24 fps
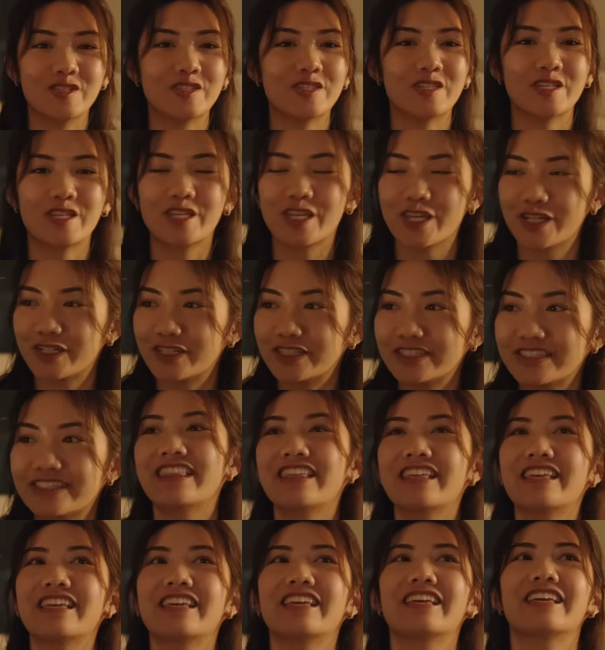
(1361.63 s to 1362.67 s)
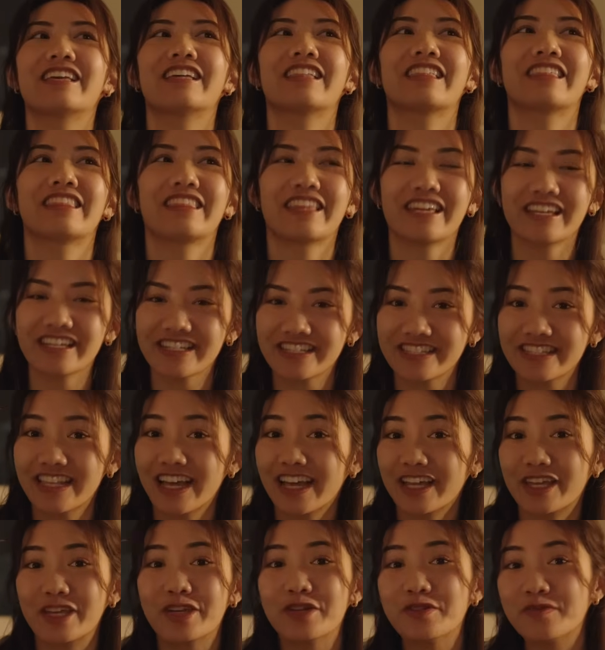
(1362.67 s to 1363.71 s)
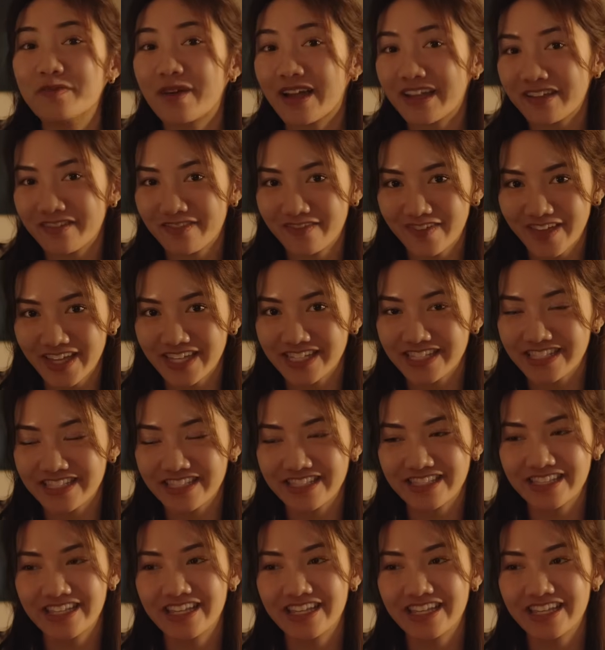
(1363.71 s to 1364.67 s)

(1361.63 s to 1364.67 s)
the guilt, the things that you might face